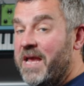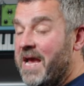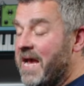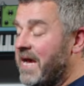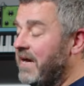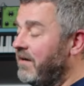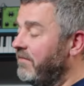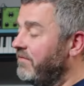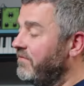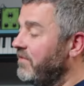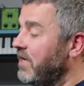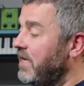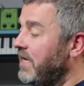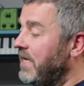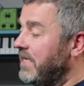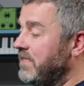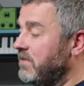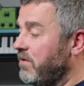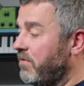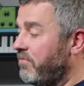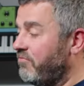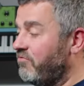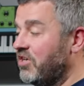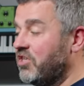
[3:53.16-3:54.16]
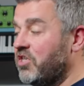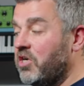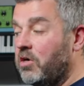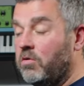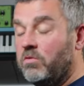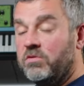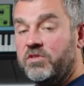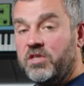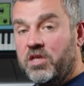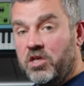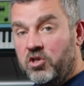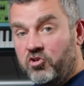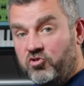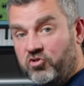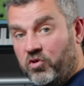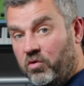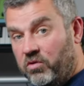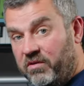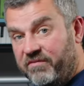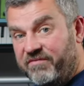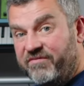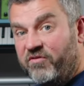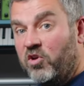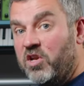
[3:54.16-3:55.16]
have is a threshold to control
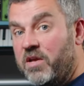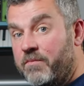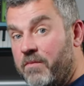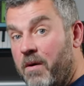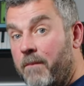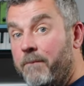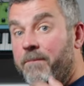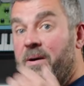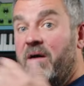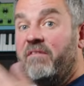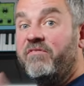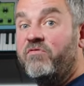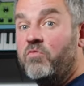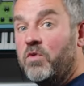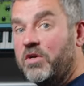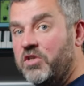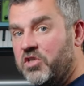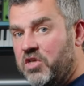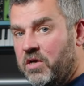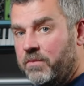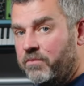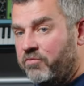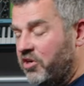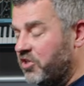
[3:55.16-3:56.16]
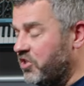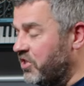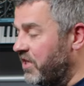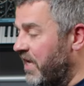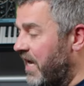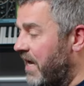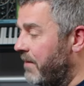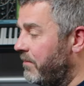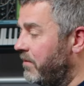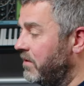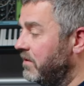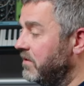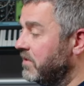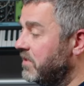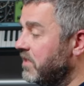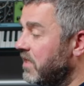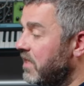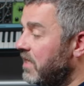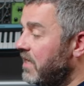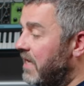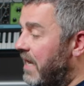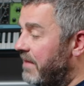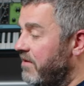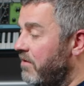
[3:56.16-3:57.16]
the volume above which compression happens,
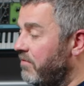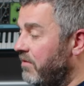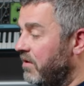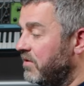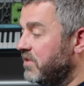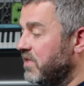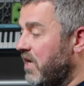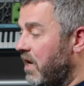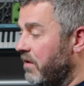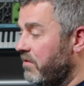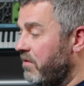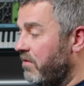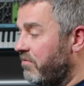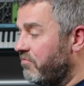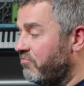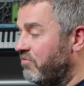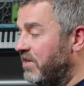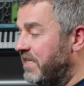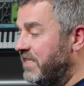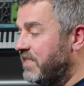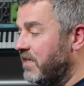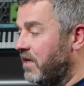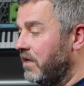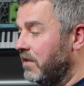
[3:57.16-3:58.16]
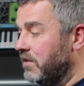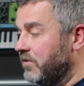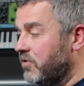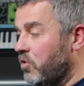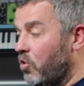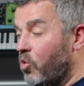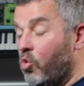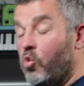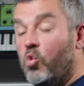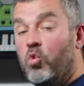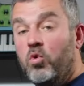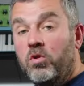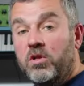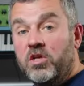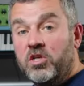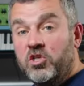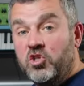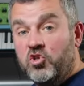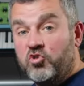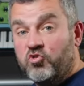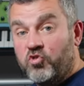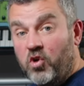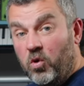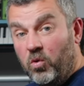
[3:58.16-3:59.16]
and then those other three dials all
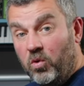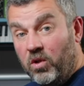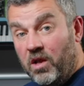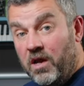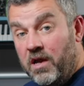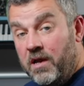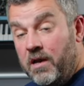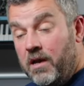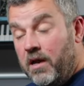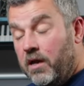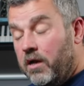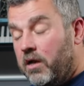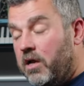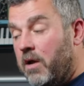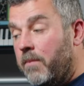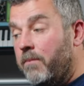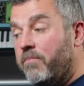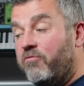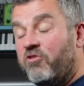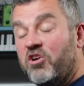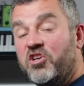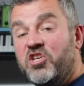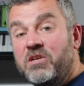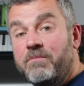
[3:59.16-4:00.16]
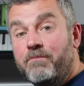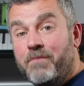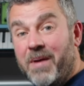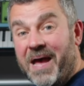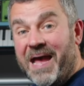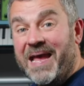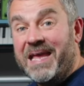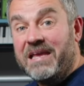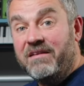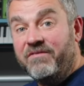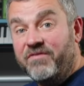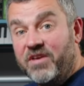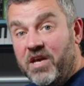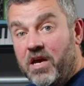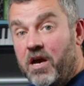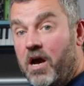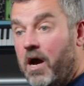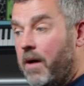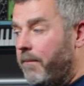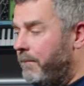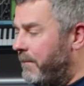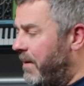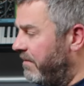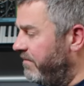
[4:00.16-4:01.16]
control compression behavior
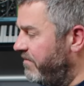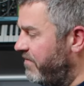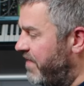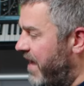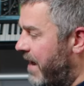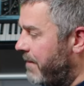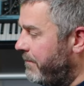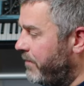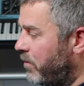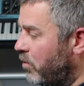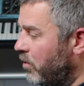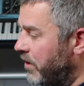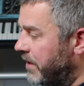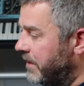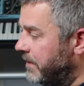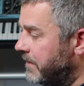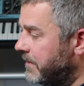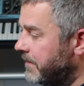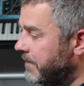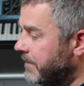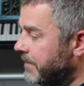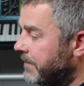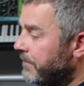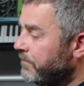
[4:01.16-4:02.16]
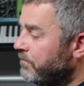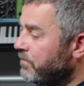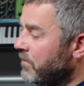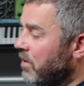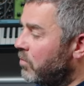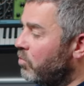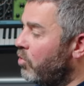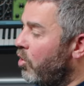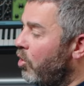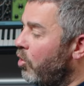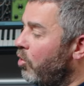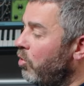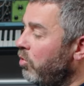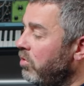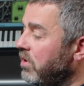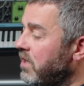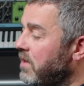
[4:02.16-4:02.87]
above that point. What all